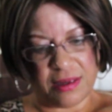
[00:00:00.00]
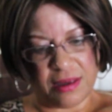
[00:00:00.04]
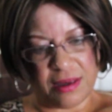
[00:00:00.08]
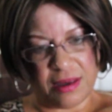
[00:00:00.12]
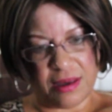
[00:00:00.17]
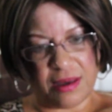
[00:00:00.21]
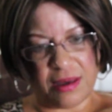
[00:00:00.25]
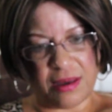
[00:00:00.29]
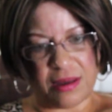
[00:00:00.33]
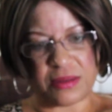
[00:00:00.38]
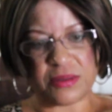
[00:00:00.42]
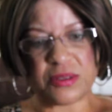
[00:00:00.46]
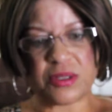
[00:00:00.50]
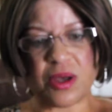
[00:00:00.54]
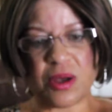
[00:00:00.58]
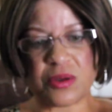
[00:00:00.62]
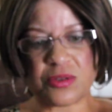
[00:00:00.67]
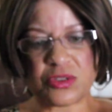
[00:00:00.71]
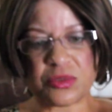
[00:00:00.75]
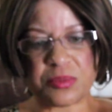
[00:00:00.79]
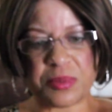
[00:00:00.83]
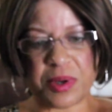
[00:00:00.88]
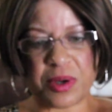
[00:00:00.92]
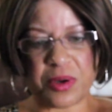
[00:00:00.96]
Uh,
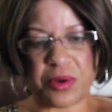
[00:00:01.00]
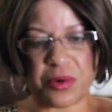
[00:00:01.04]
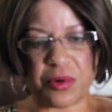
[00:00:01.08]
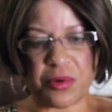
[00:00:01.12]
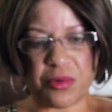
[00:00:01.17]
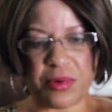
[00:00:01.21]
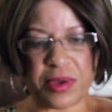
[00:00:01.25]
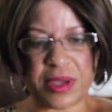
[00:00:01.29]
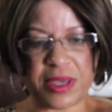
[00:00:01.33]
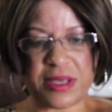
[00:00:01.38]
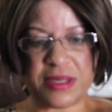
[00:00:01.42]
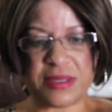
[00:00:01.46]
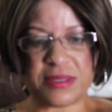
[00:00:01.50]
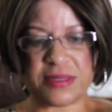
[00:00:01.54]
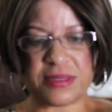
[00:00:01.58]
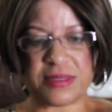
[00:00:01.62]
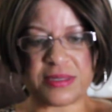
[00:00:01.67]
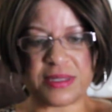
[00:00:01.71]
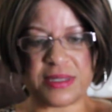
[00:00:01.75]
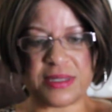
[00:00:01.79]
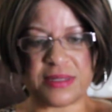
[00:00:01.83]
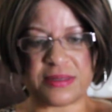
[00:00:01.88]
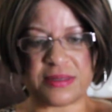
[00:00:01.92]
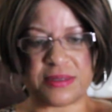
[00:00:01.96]
talks about
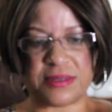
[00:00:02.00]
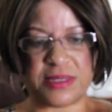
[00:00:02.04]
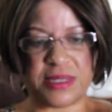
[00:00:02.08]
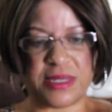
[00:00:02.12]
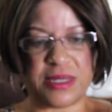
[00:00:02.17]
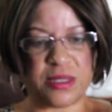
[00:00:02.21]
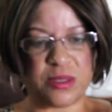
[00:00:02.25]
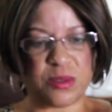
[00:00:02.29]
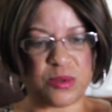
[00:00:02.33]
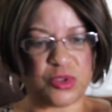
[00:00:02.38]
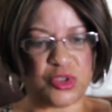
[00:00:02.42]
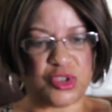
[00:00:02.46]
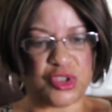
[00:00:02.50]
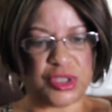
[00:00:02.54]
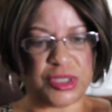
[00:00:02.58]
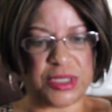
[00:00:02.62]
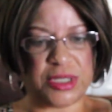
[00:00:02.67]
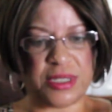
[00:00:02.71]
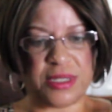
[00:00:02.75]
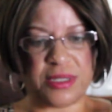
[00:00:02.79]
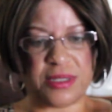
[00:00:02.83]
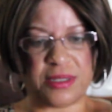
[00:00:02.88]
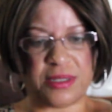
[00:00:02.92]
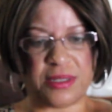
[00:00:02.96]
grace is an
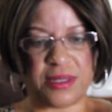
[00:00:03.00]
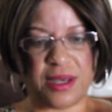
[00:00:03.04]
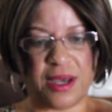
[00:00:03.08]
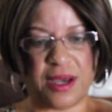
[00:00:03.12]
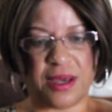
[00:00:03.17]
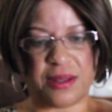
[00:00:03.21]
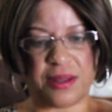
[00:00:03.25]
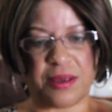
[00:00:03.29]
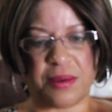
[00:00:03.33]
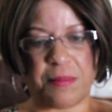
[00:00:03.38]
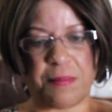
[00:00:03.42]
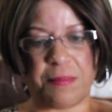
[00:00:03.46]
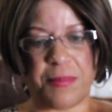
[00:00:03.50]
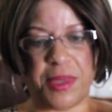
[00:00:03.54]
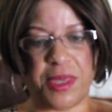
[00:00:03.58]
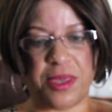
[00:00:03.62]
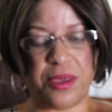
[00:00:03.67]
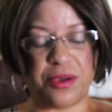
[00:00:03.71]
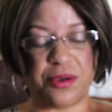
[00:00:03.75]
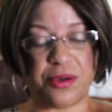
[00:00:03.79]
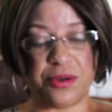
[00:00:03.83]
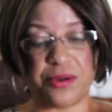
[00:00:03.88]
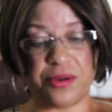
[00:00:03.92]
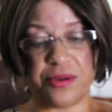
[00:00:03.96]
energy, not a
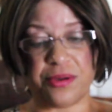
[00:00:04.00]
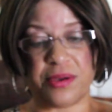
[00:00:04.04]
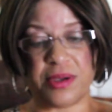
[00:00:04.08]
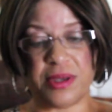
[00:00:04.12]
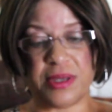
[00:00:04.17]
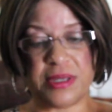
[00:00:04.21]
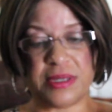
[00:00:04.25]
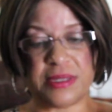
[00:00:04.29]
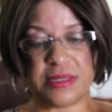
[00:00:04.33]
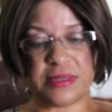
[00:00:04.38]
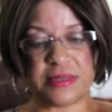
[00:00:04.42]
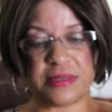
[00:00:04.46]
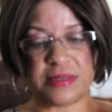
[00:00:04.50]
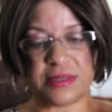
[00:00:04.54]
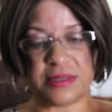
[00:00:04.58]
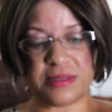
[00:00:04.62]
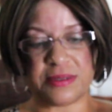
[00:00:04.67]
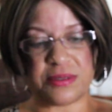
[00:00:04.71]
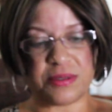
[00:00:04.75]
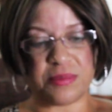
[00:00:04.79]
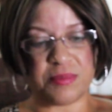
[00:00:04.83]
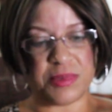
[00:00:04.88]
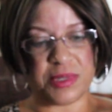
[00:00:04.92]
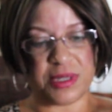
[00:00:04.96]
mere
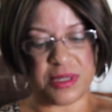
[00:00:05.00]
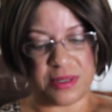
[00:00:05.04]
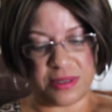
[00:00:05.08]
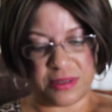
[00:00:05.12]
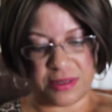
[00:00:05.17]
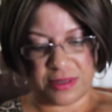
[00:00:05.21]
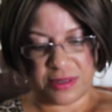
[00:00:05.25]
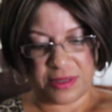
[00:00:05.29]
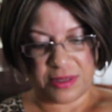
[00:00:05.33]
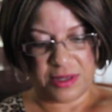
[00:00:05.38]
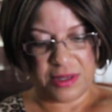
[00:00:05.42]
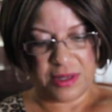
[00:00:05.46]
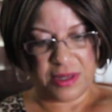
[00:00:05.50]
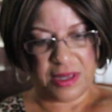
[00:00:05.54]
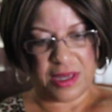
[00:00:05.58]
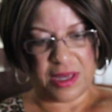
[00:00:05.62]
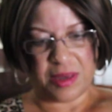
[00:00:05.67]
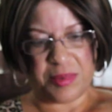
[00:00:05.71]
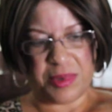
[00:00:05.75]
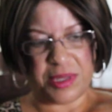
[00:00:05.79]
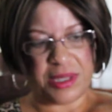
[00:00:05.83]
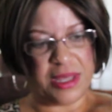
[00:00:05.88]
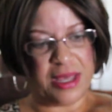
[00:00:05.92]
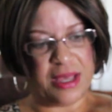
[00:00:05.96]
sentiment.
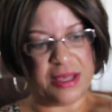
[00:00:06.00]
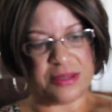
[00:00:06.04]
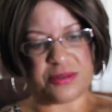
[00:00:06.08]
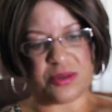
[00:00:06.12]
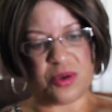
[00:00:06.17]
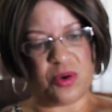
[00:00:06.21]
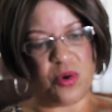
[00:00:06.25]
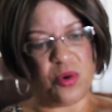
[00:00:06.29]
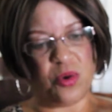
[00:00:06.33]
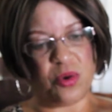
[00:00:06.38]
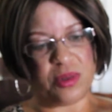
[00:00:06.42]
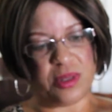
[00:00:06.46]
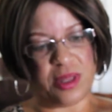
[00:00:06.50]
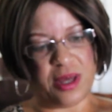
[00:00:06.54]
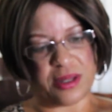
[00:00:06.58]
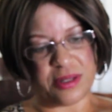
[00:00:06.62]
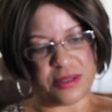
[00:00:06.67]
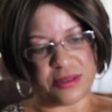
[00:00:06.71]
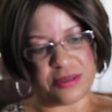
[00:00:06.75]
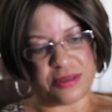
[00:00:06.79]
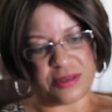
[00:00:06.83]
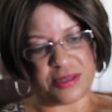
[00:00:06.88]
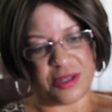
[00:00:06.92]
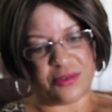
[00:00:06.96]
I mean, it has a whole lot
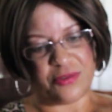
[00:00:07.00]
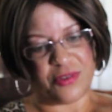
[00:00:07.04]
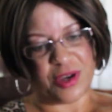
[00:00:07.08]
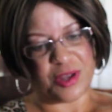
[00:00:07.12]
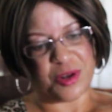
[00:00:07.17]
of stuff.